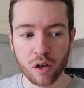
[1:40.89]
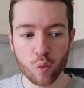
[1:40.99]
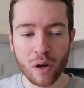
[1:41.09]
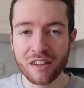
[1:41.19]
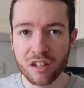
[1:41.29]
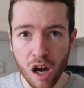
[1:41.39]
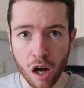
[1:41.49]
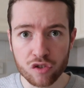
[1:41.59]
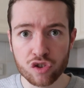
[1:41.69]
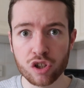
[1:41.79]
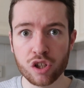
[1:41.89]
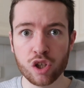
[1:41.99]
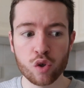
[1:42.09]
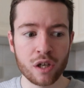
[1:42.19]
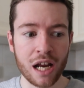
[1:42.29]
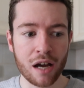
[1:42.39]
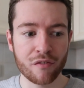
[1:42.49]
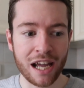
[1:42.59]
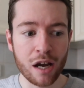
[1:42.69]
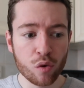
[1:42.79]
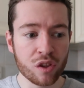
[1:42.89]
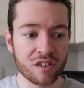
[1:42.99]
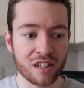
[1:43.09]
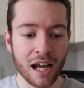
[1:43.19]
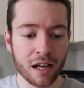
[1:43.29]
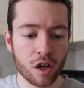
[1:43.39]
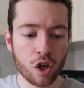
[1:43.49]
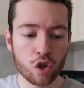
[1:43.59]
With nuts you can have a healthy snack,